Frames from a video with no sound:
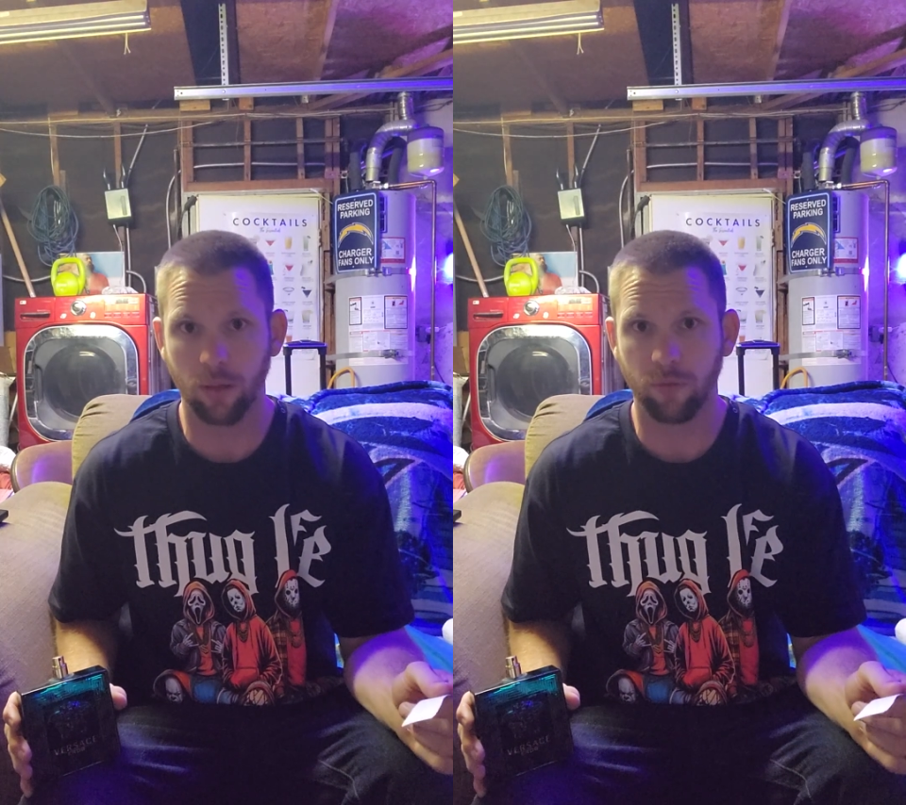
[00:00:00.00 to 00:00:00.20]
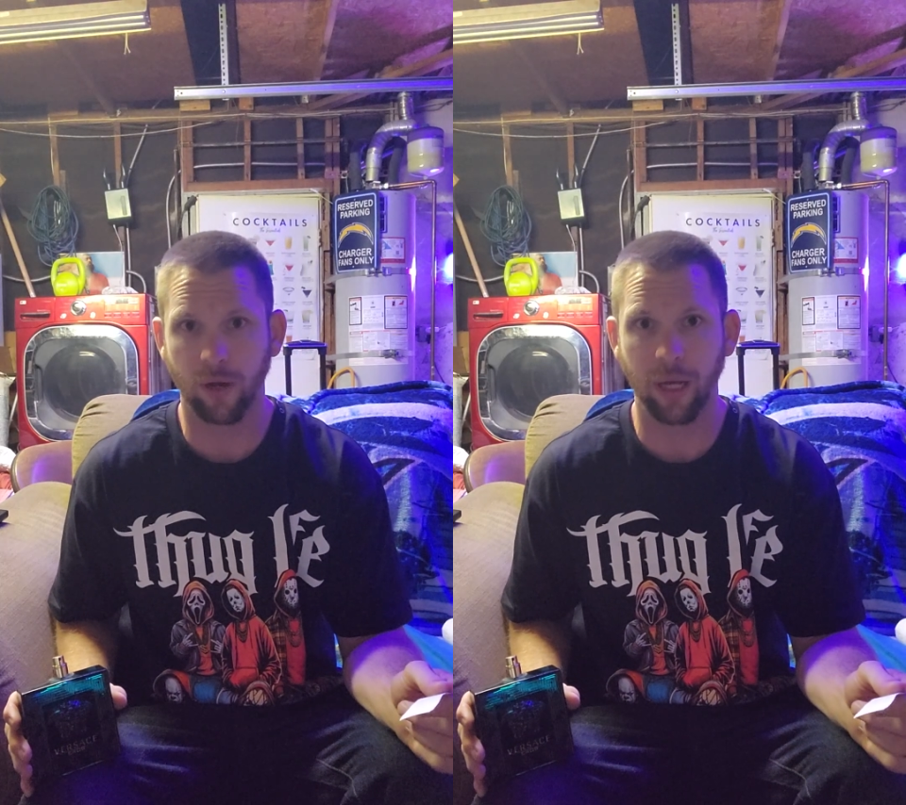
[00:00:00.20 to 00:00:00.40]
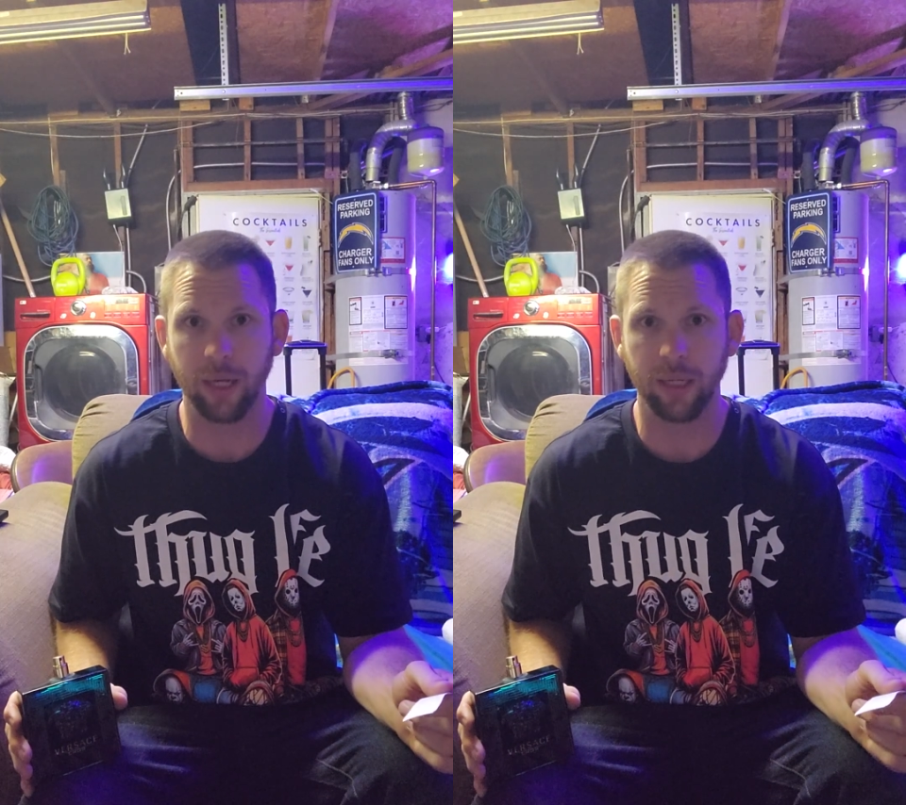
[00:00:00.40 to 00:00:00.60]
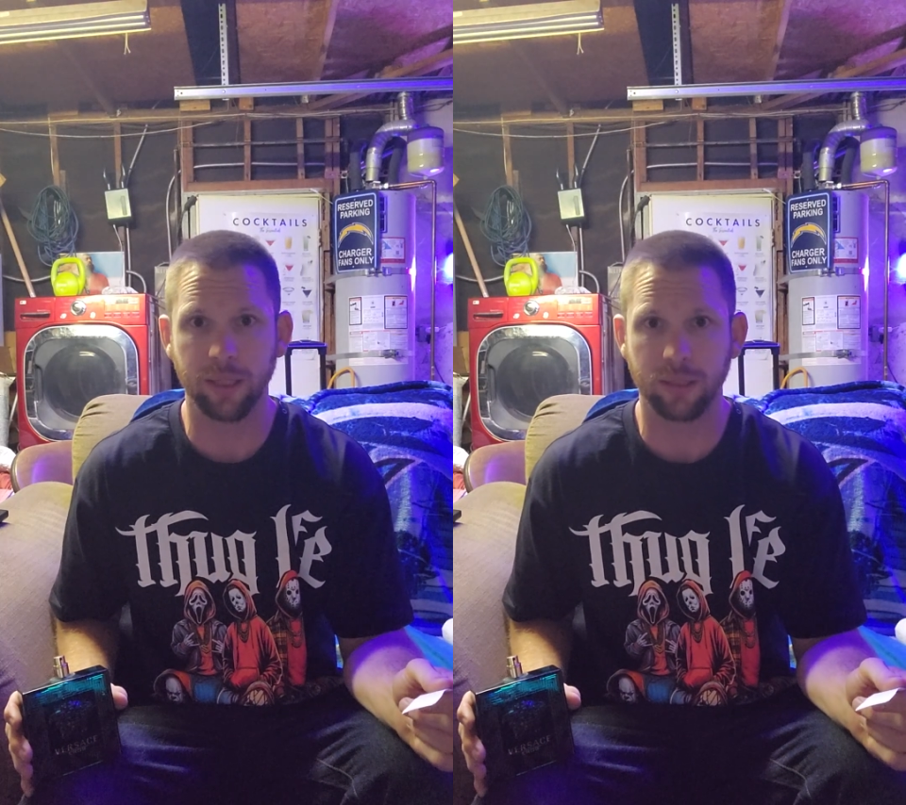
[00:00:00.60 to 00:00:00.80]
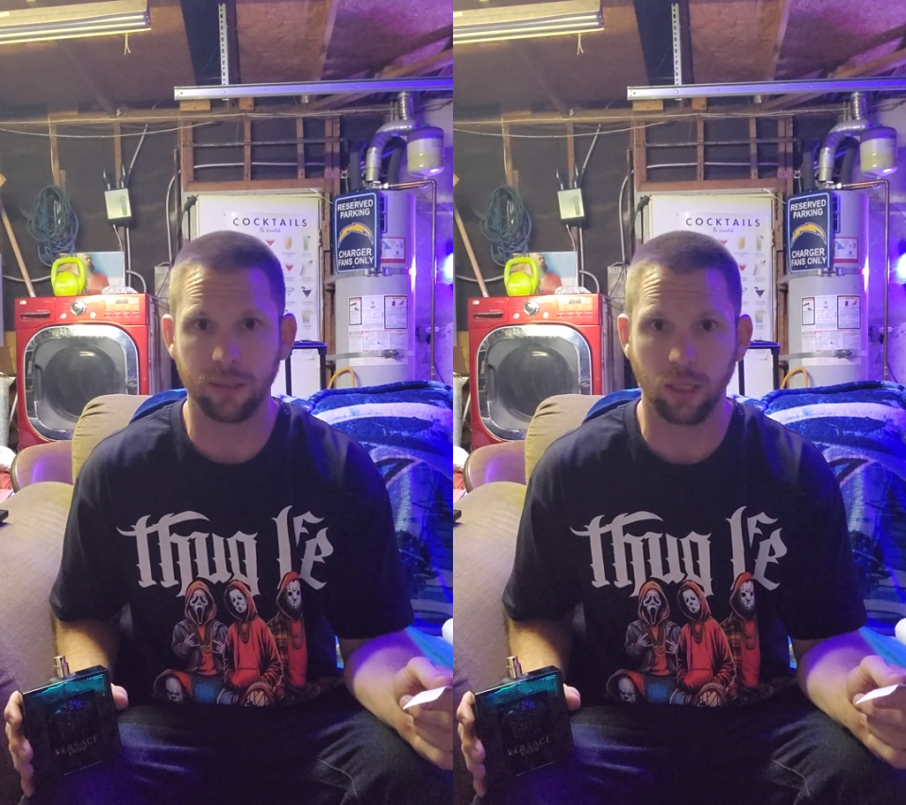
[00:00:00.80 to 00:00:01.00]
Fighting
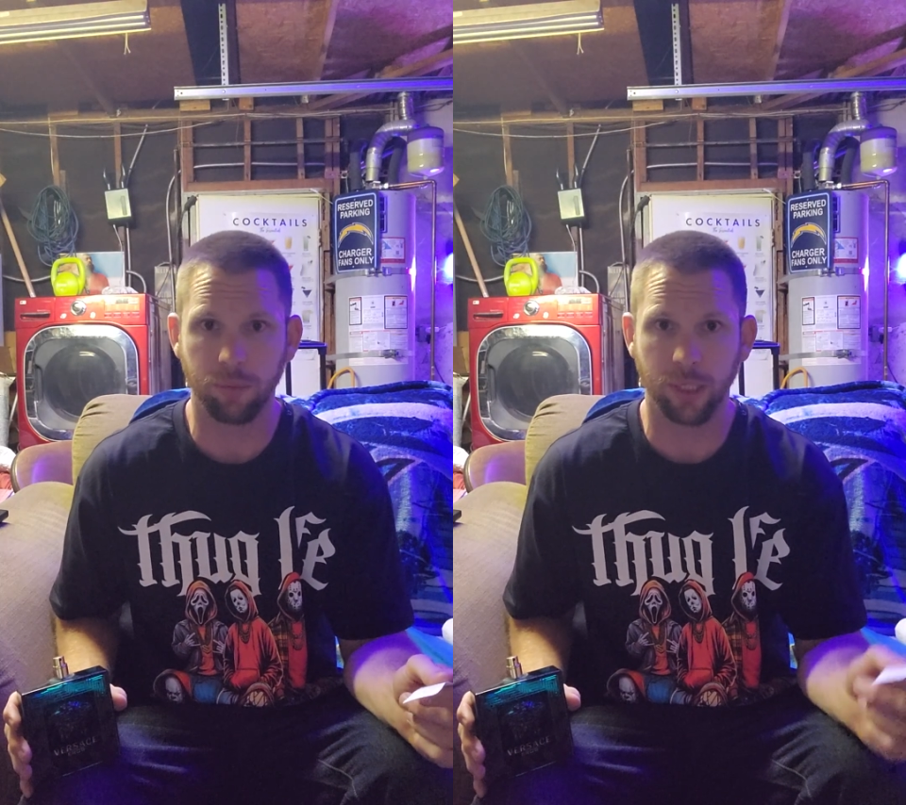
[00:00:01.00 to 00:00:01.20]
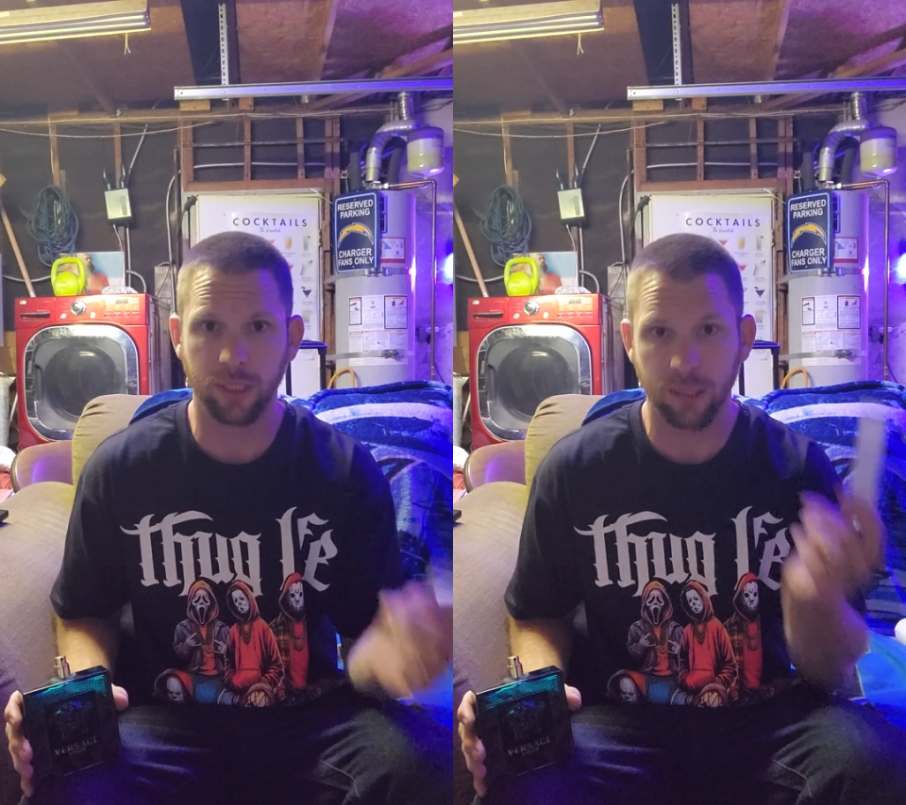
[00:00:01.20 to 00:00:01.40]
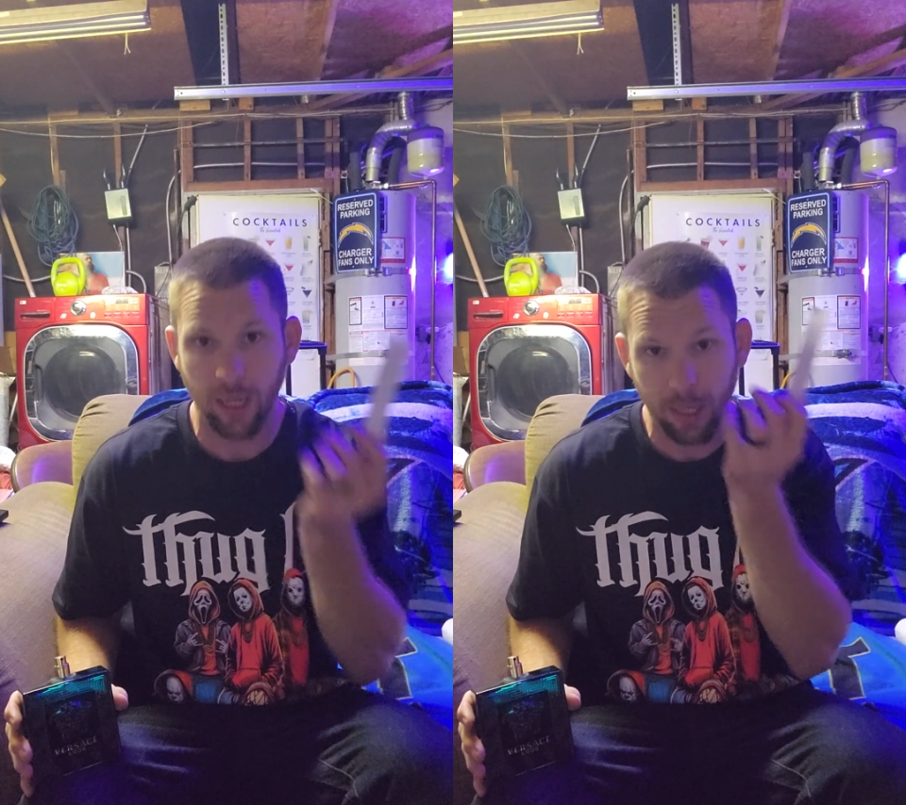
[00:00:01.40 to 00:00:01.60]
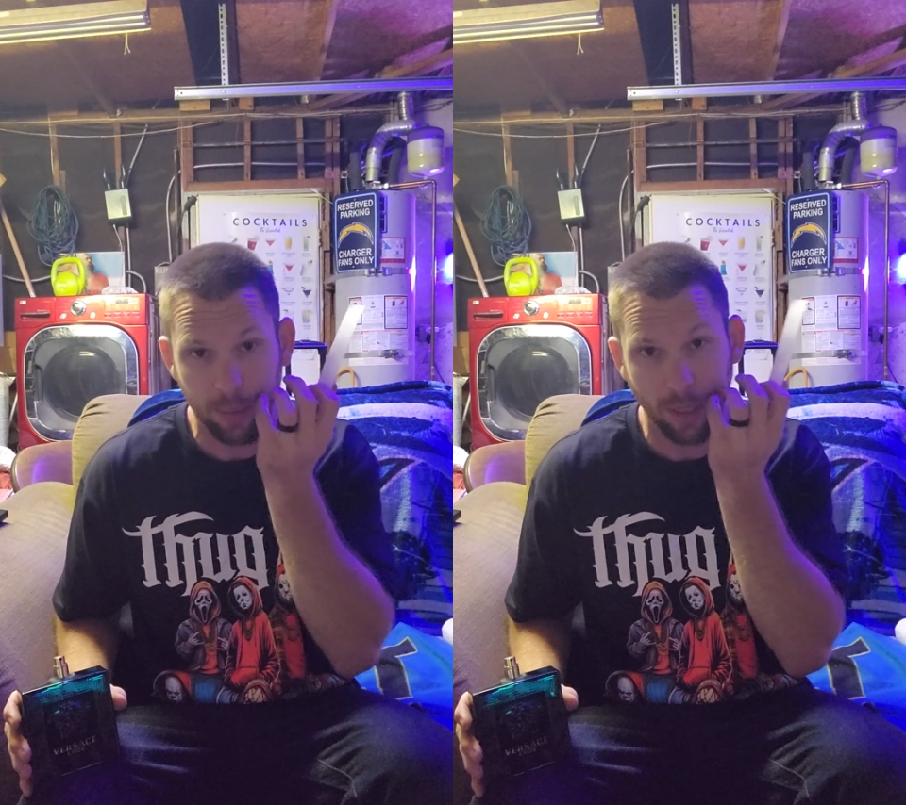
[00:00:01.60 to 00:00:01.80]
is a young man's game,